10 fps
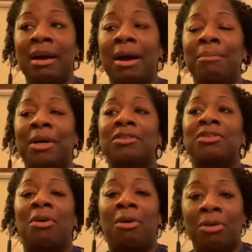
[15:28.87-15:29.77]

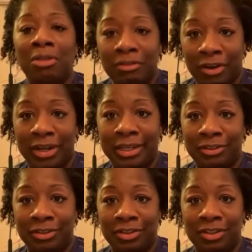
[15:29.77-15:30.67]
amongst all of our
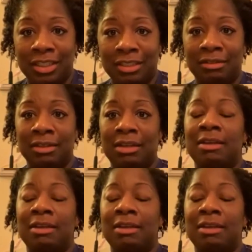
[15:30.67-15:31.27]
agencies?